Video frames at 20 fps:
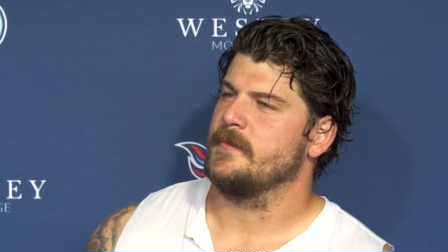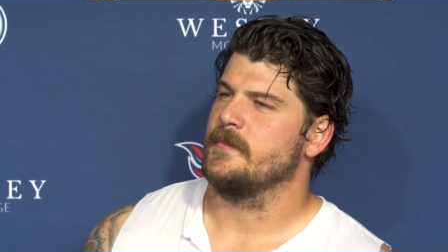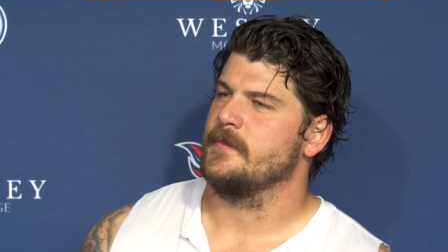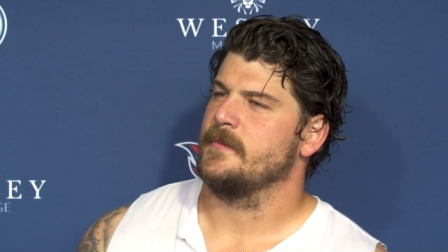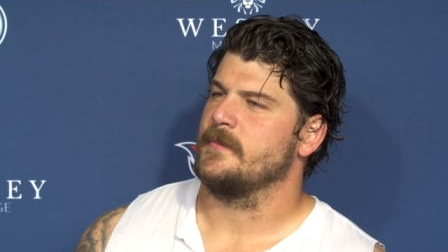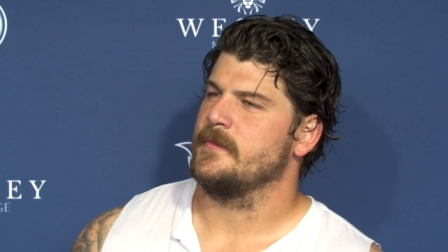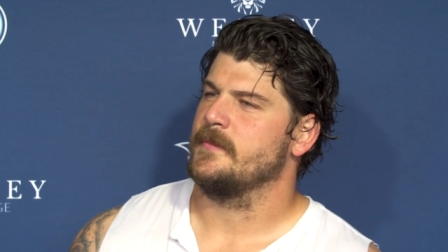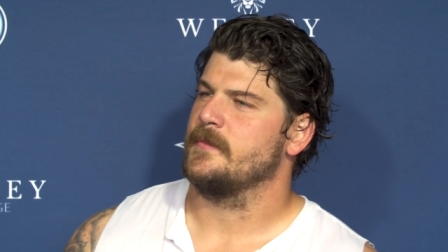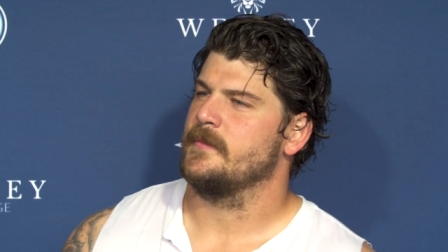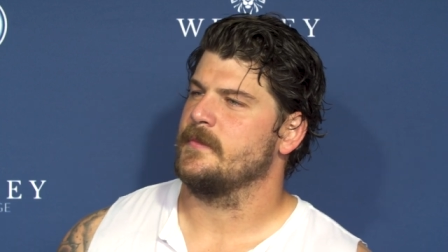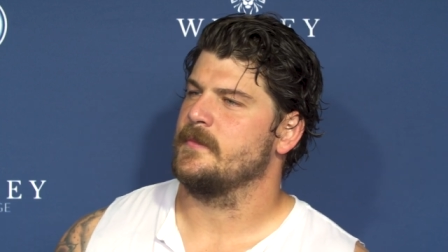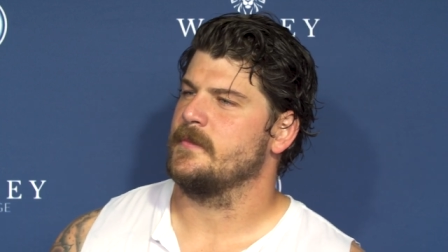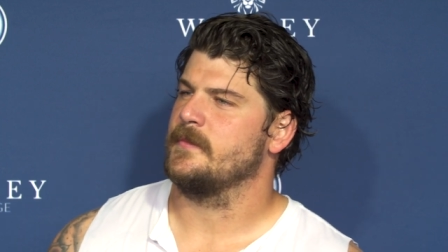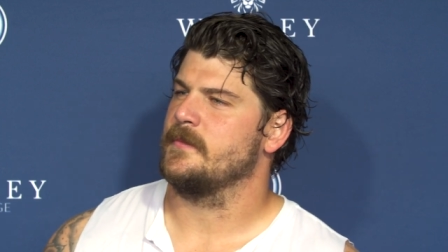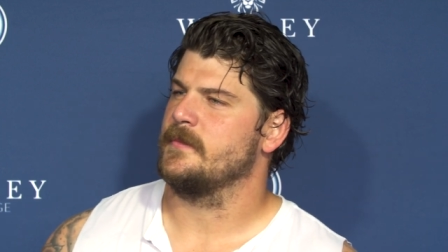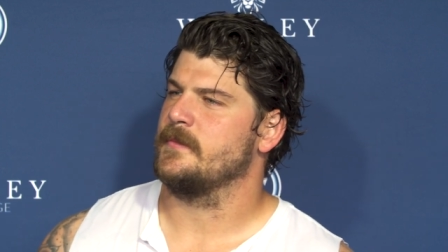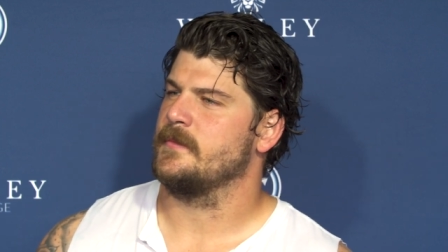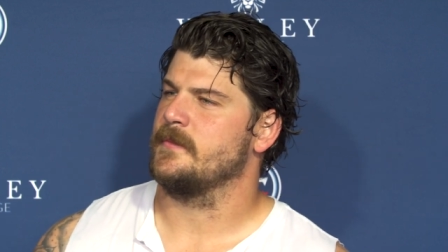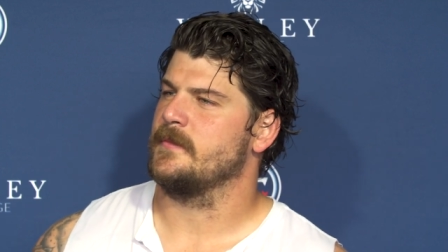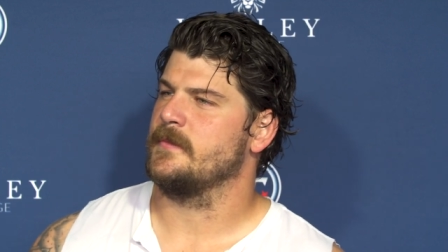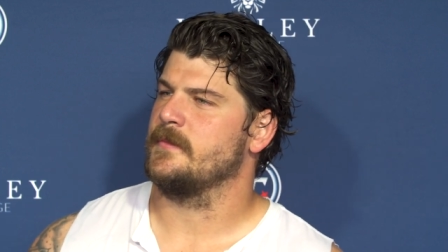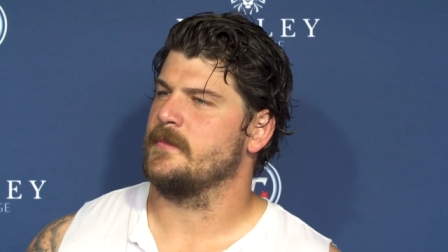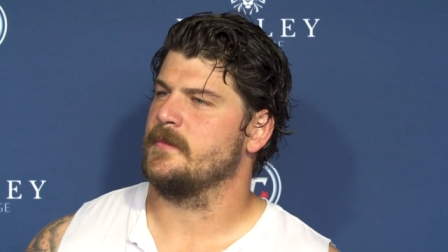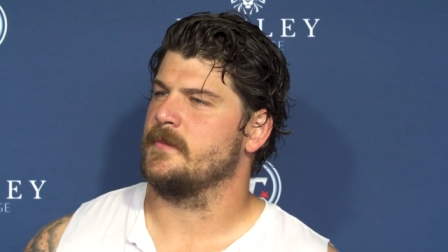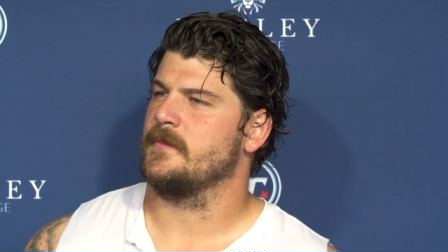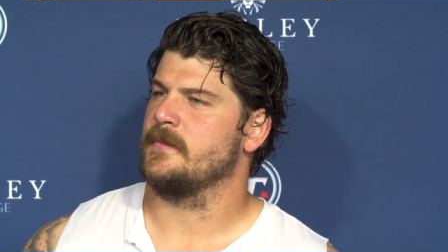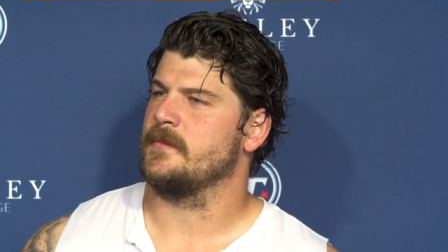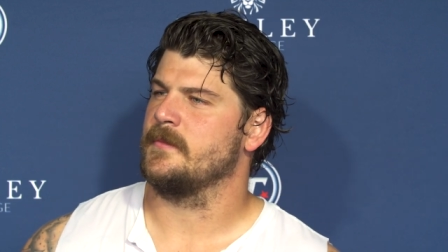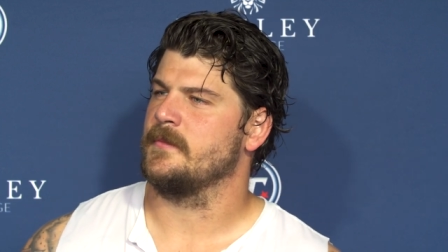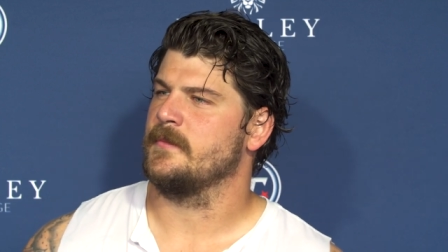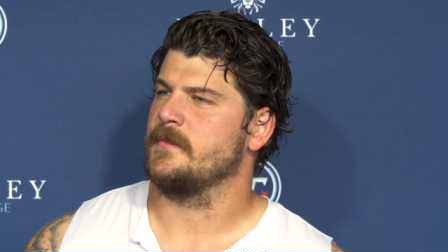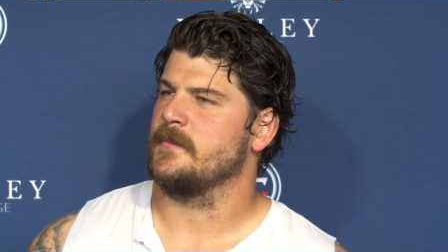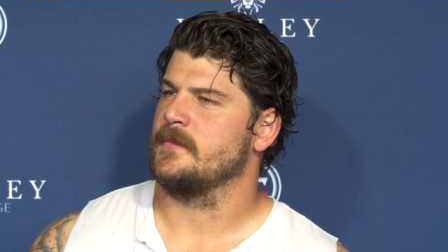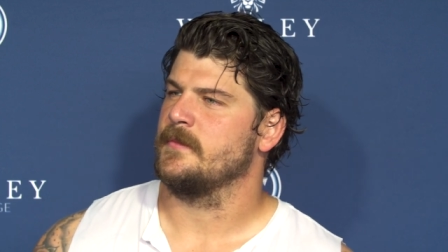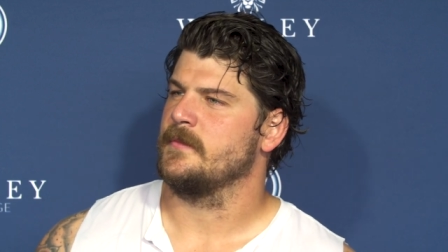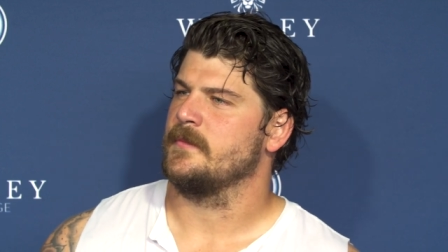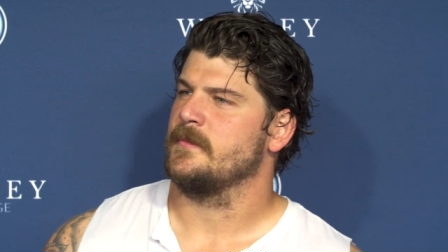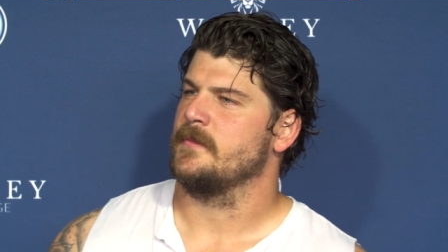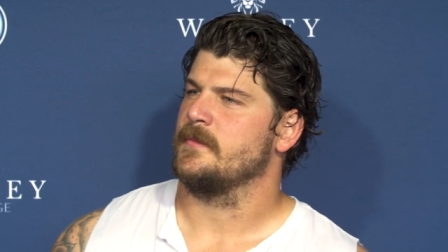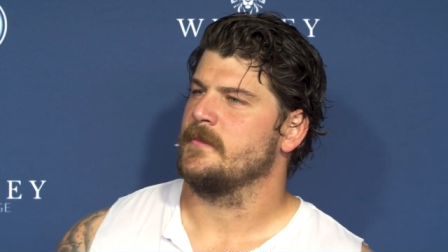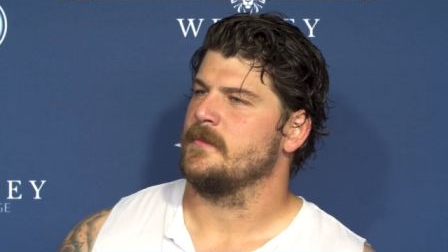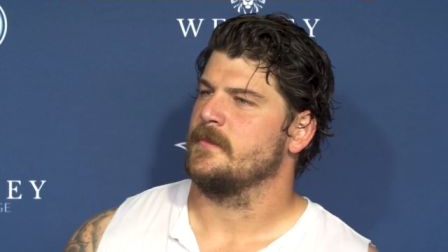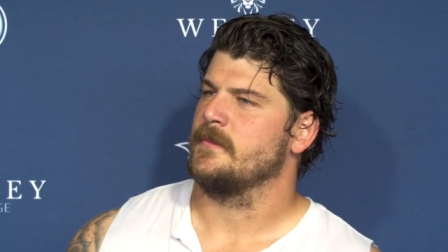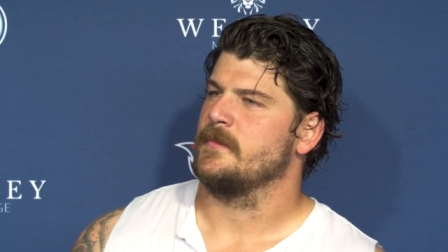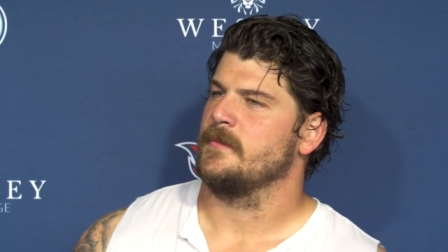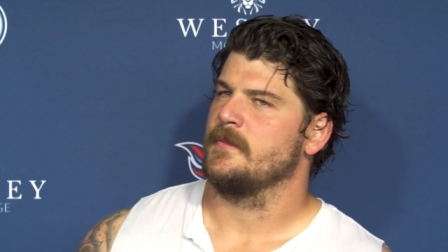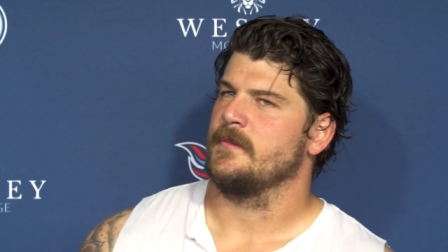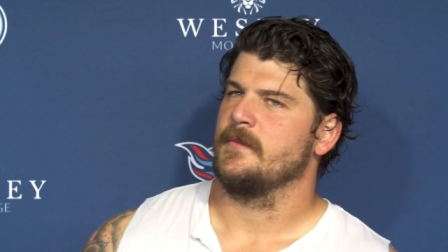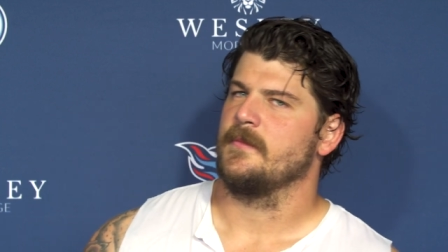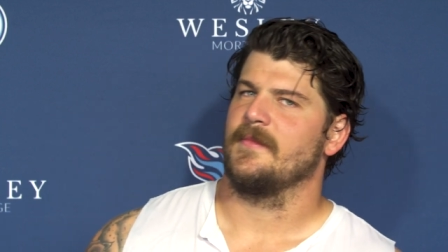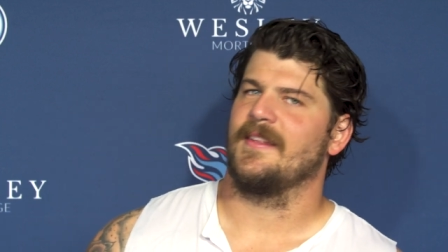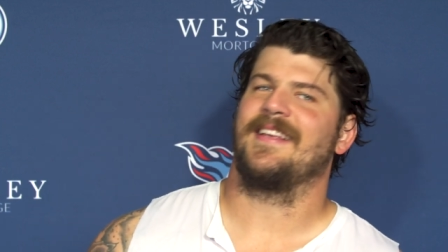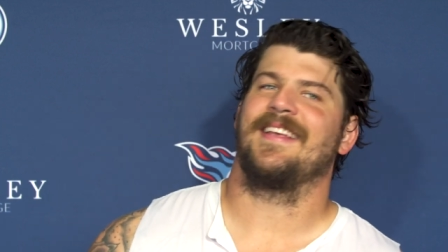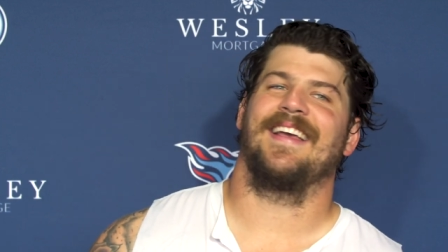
affected Josh Allen on that quarterback sneak.